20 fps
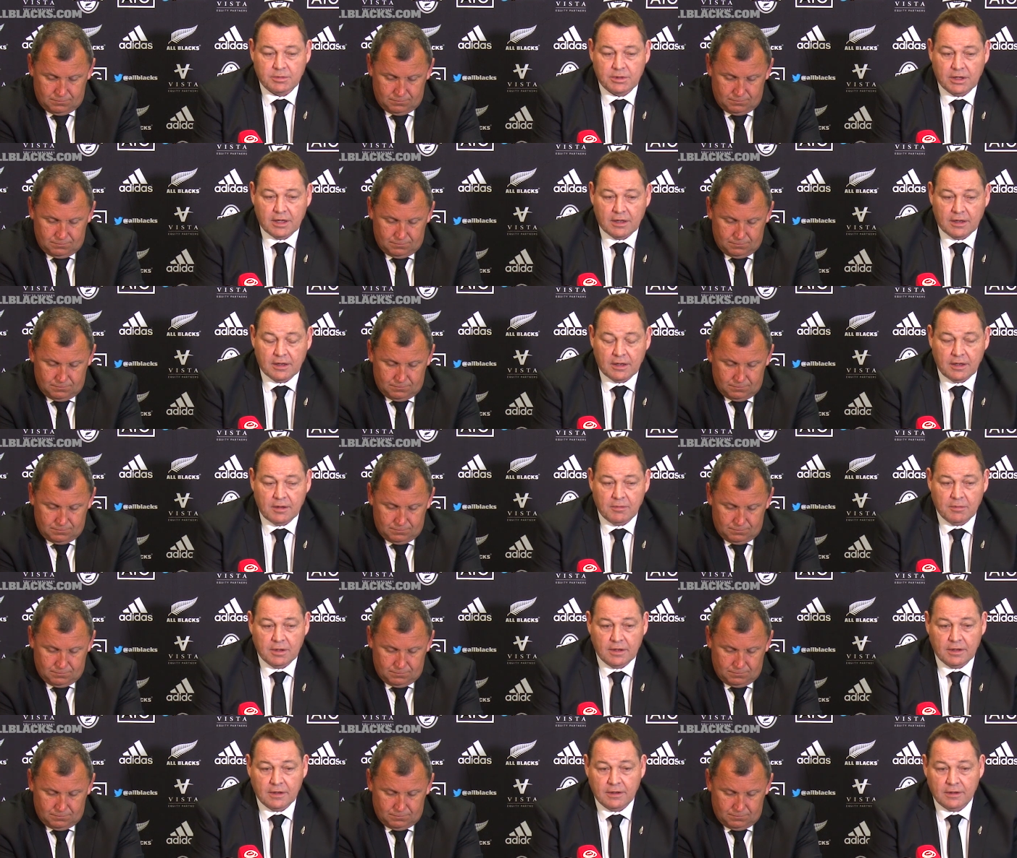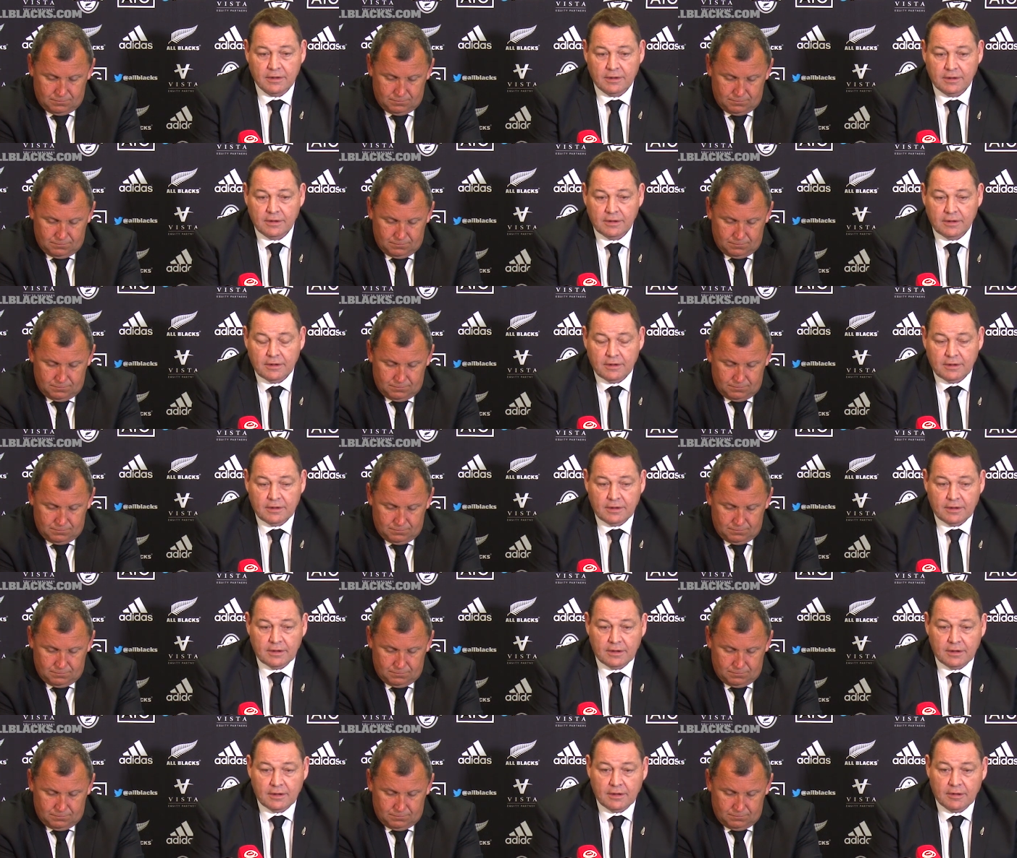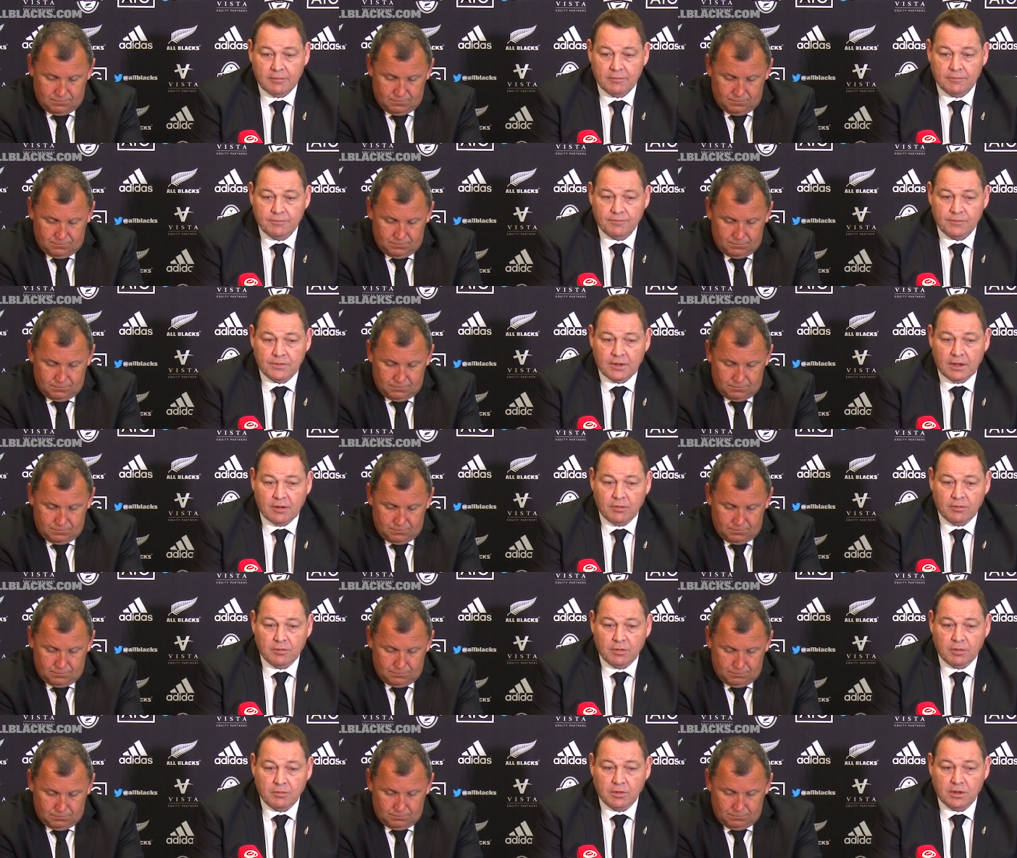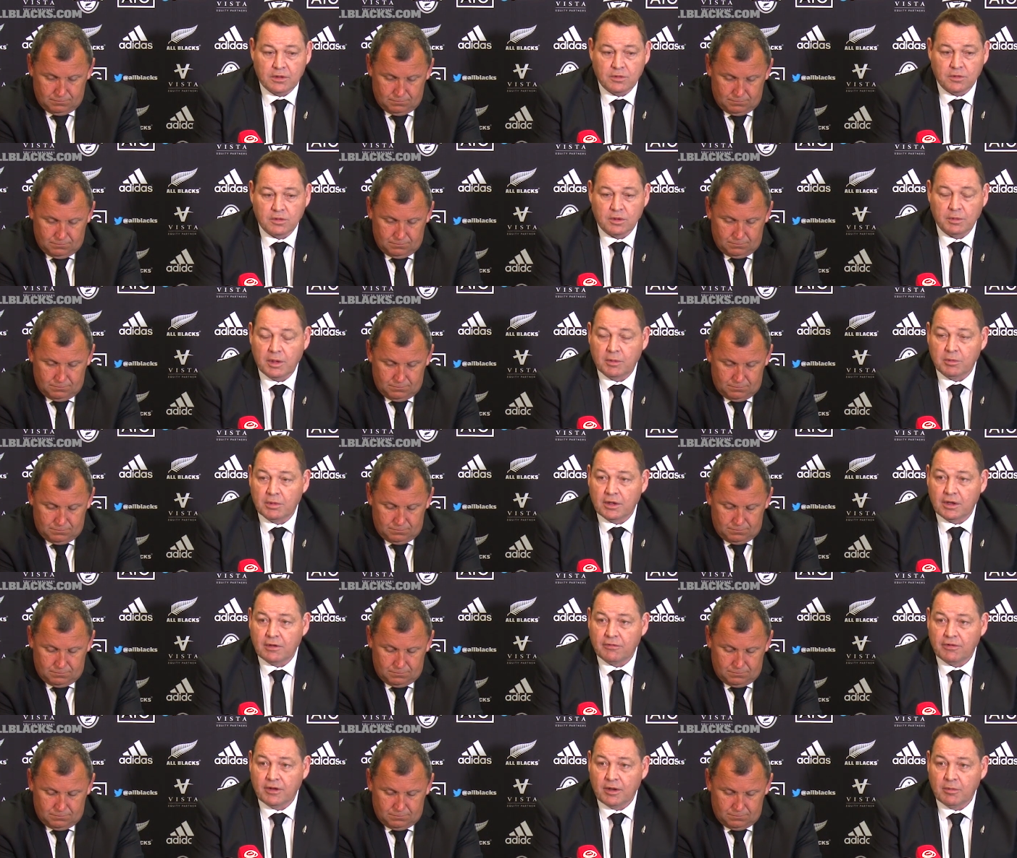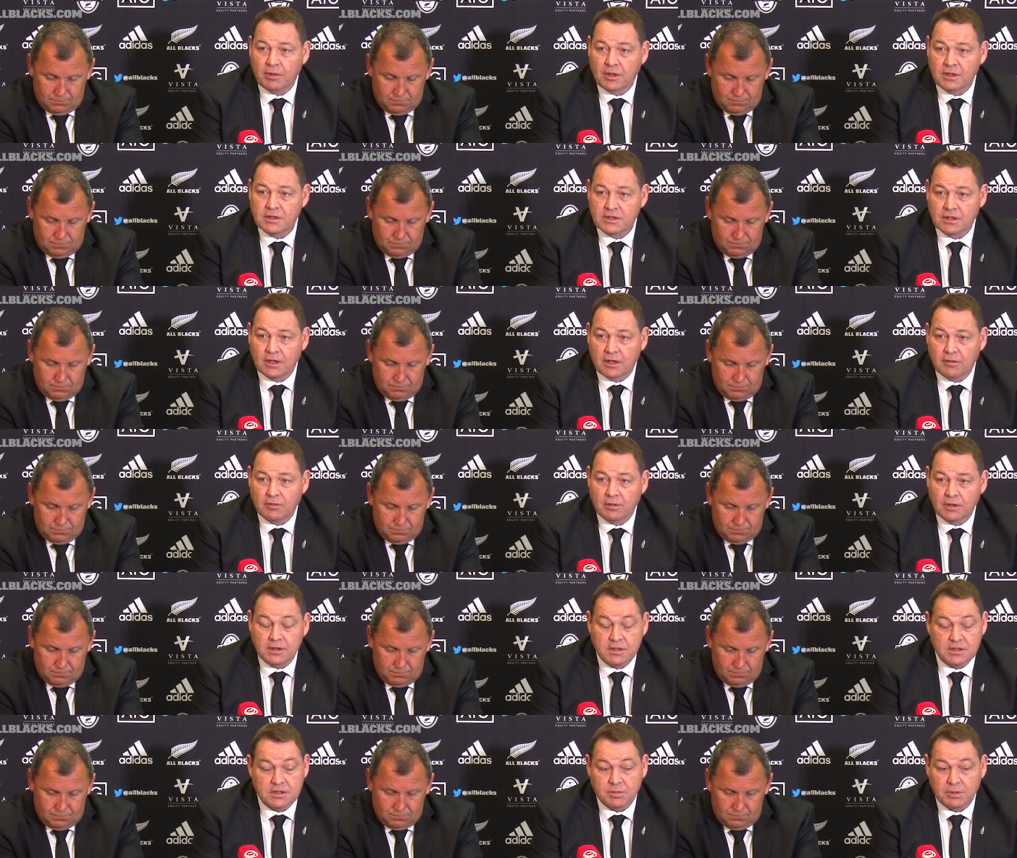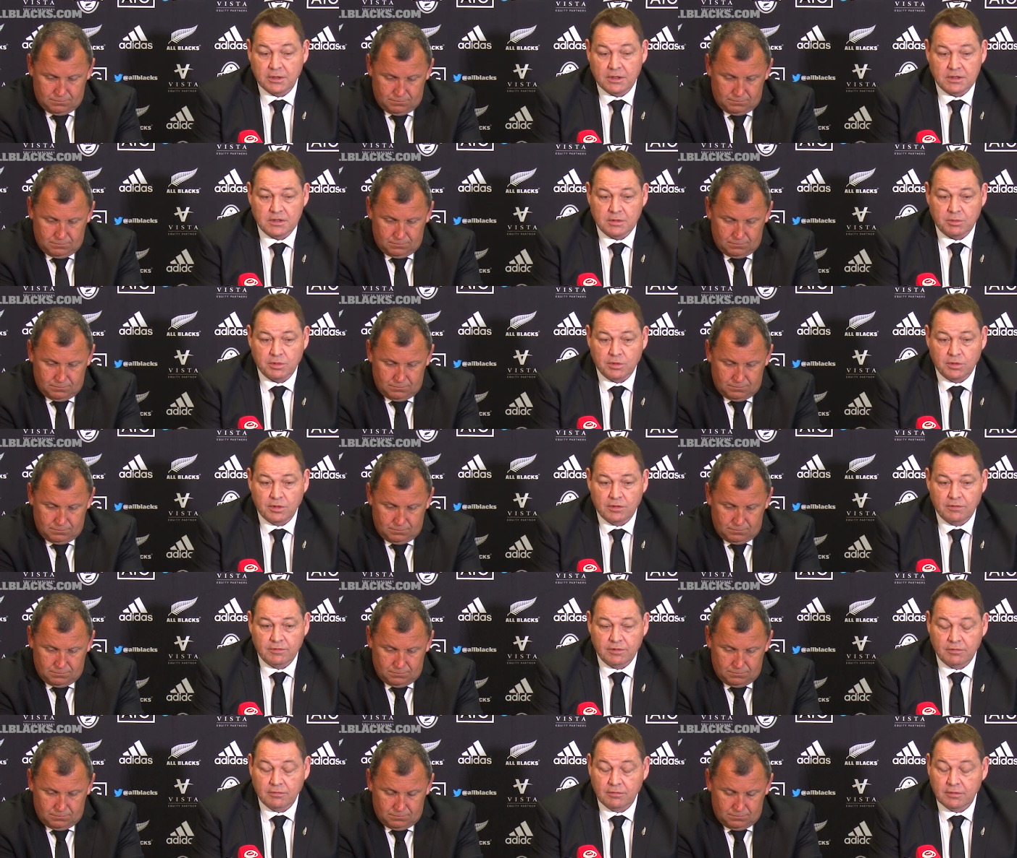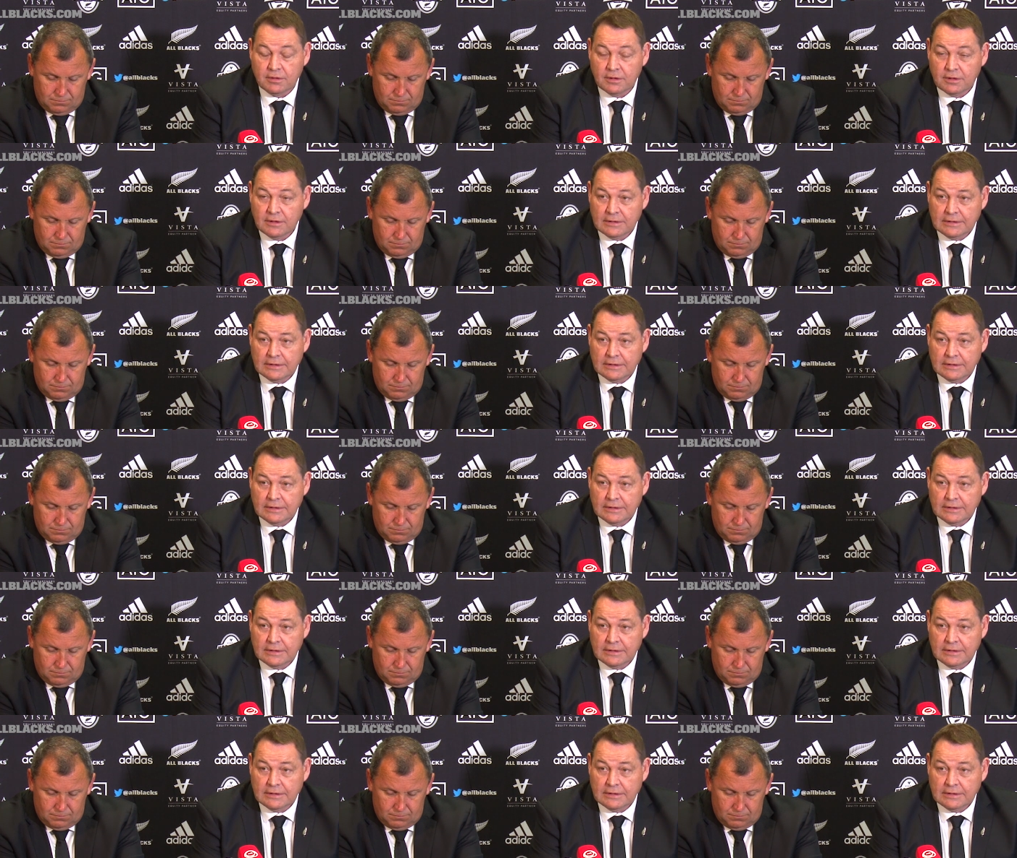Speaker 1: about them, and um, you know we talk about being a family, so we're just being supportive, and